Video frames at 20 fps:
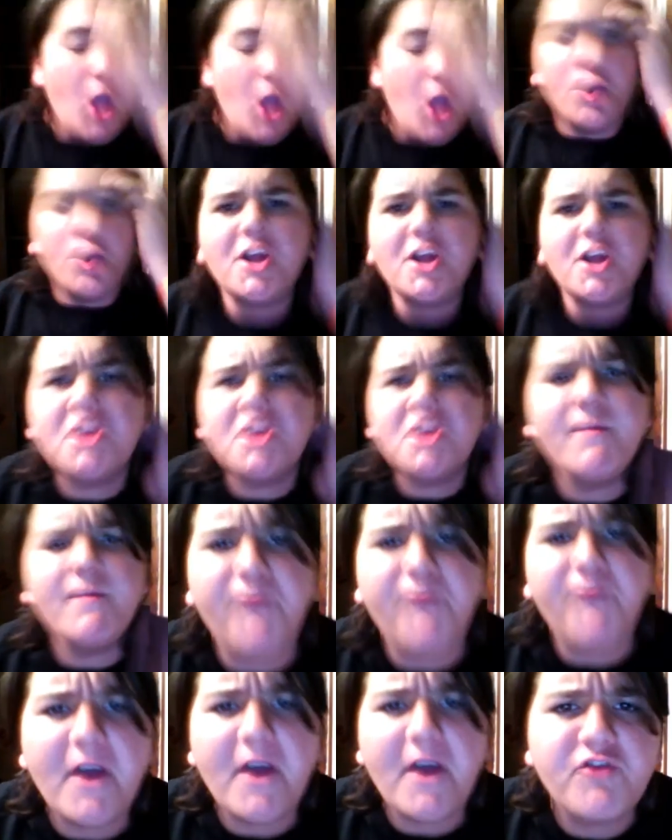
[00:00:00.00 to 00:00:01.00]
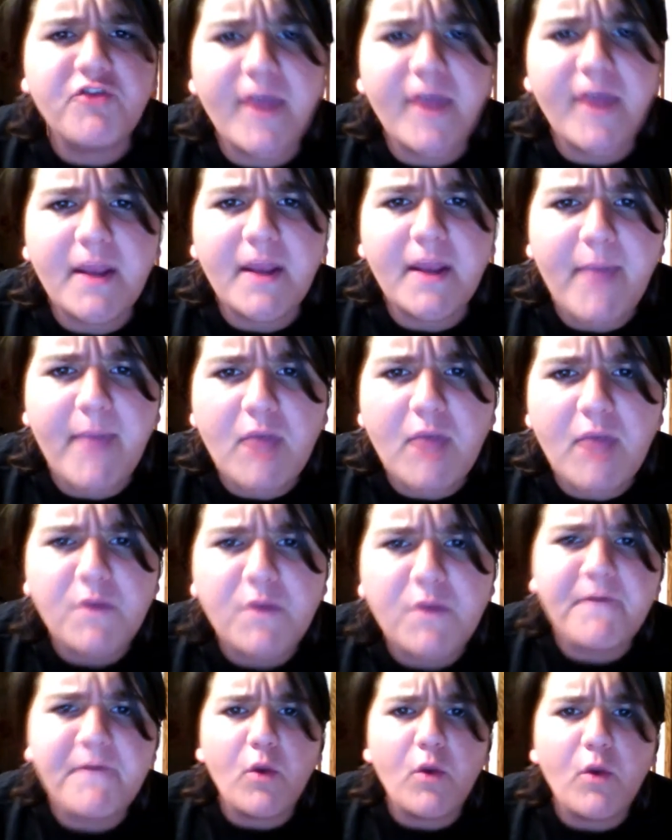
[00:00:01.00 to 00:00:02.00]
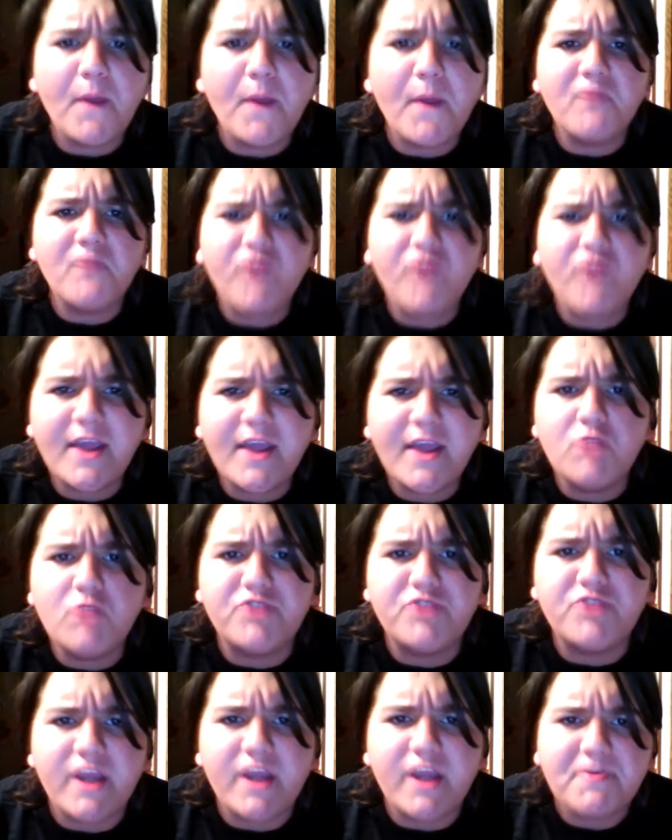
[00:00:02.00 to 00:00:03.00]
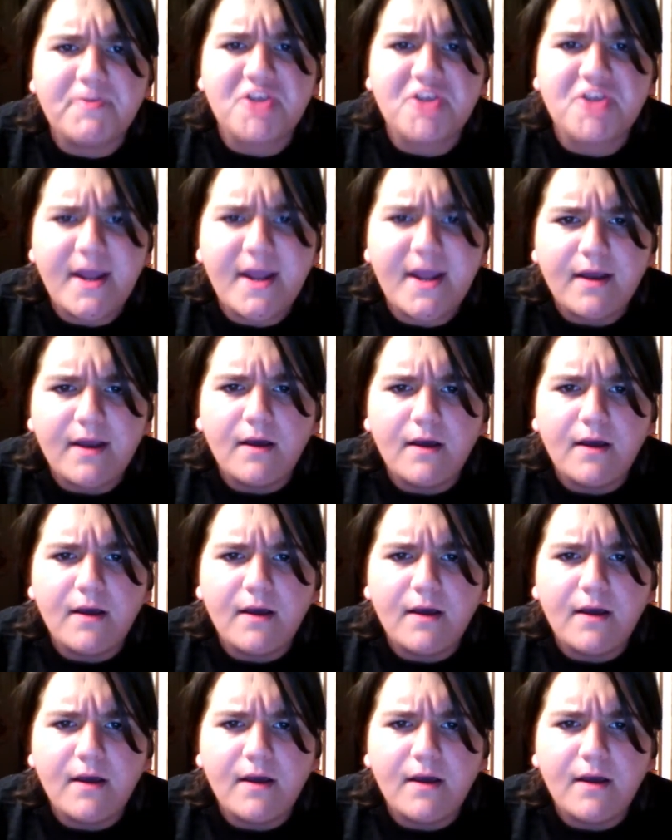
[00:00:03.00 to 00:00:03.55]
Your kids shouldn't be fucking drinking to begin with if you don't want them drinking, you dipshit.